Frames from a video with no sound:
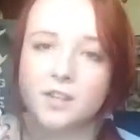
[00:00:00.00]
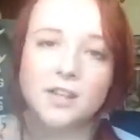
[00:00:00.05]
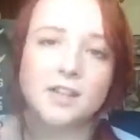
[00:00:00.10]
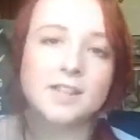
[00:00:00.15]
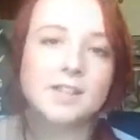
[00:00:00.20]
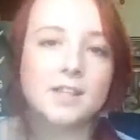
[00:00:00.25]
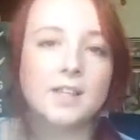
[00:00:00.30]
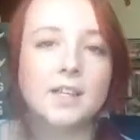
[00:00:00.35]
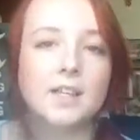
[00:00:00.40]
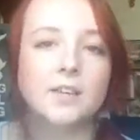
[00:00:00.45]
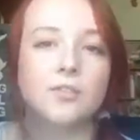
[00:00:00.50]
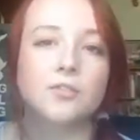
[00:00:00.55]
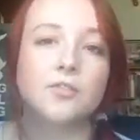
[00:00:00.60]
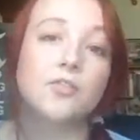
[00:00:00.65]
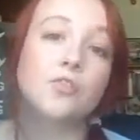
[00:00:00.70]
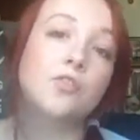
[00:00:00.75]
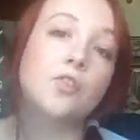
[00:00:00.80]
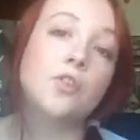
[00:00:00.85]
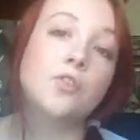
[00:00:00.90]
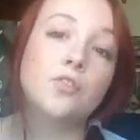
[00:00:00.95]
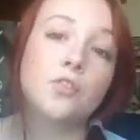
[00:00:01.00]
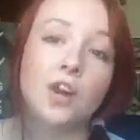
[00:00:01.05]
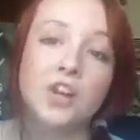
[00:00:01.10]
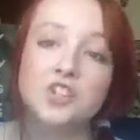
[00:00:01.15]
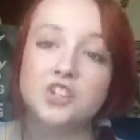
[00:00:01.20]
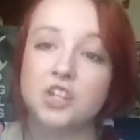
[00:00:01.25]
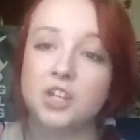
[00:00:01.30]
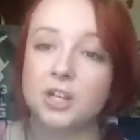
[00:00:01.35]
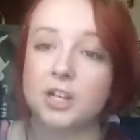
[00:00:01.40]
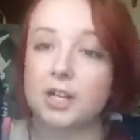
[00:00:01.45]
nicely,
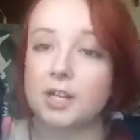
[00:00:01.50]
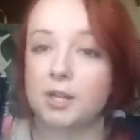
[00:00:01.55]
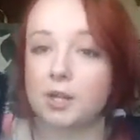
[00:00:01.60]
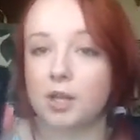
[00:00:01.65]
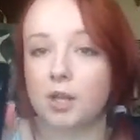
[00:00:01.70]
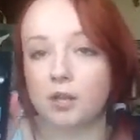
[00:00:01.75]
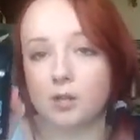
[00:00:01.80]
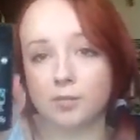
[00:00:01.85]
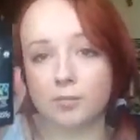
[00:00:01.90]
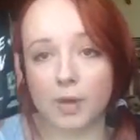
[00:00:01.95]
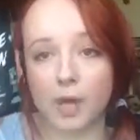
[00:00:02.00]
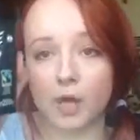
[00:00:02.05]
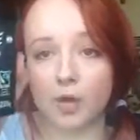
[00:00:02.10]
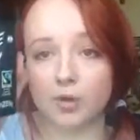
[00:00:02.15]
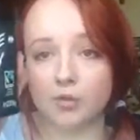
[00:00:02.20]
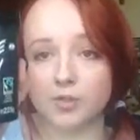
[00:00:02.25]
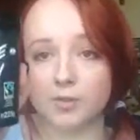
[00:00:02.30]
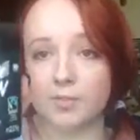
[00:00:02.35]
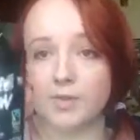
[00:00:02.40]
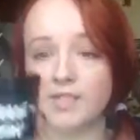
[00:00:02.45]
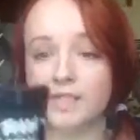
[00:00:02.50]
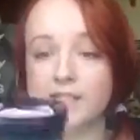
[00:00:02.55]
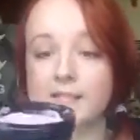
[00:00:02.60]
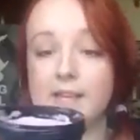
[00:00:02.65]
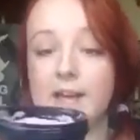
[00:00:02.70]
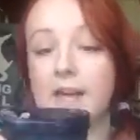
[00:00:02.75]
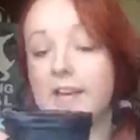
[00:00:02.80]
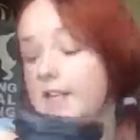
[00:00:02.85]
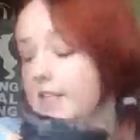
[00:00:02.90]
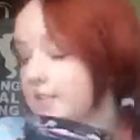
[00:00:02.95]
refreshingly mild and minty, and